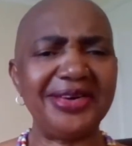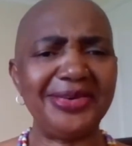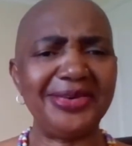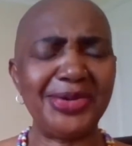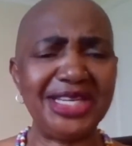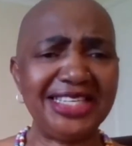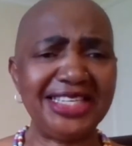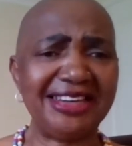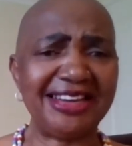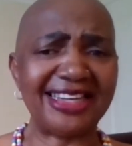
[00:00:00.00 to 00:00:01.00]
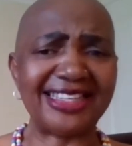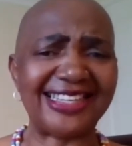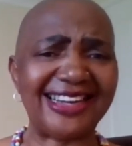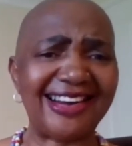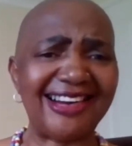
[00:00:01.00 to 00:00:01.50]
we need that
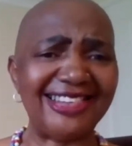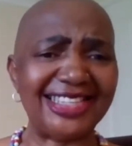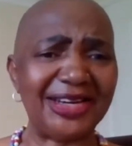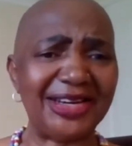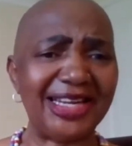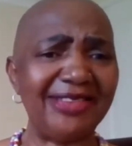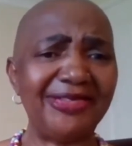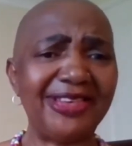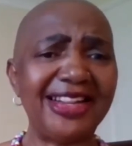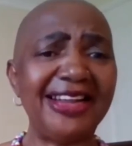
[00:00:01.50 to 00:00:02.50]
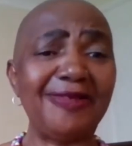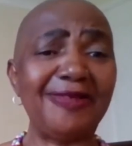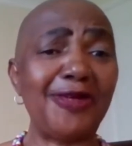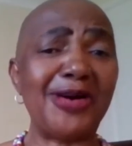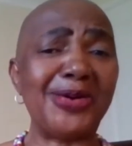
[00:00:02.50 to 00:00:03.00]
starch and everything for
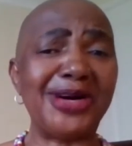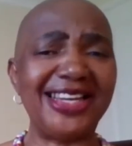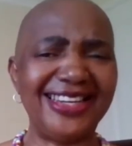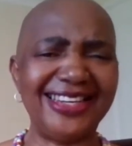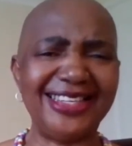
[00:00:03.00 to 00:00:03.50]
our energy